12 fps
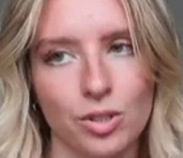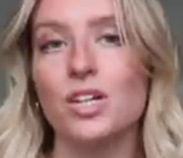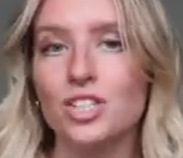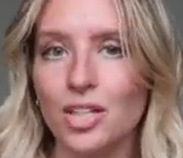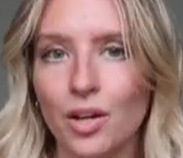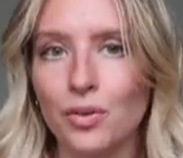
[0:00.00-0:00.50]
When
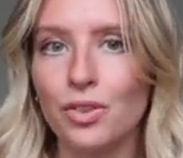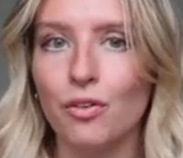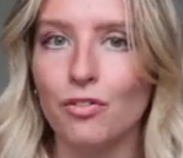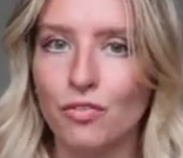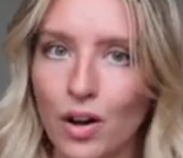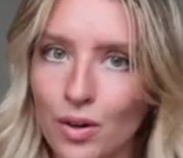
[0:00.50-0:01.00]
I checked out
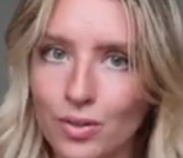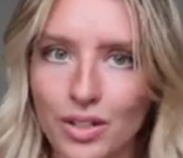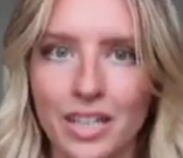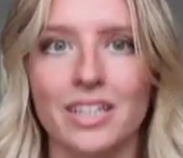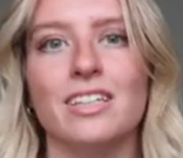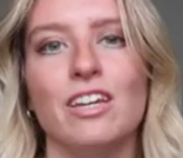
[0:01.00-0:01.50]
with the phone,
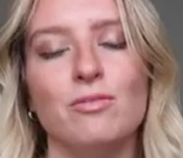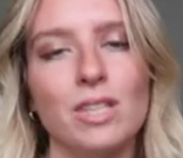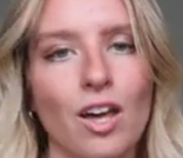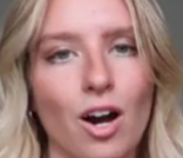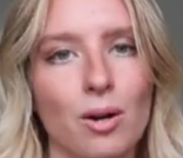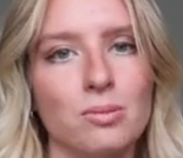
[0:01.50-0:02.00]
it gave me
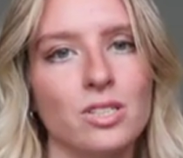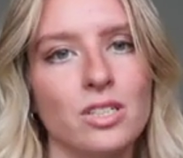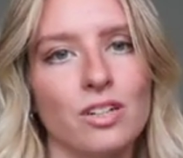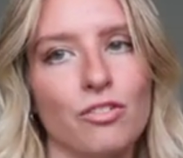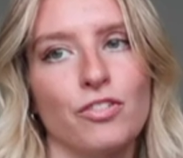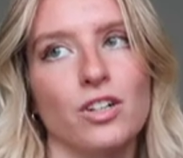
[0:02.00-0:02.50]
the
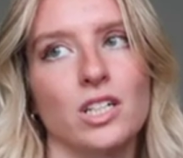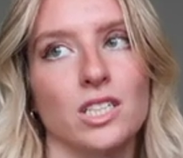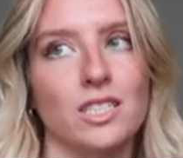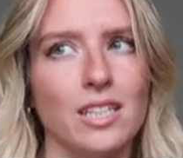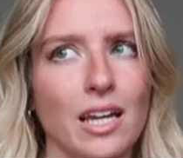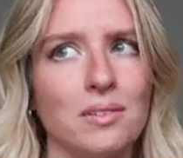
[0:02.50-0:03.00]
option for
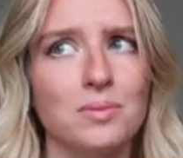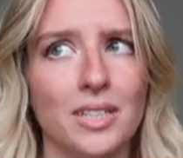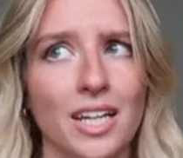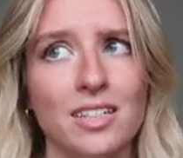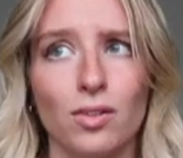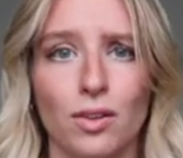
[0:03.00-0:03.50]
same
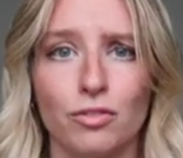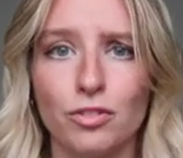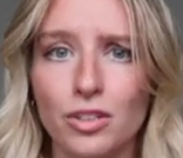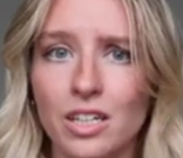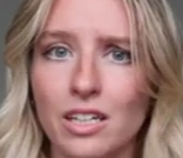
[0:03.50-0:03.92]
day delivery,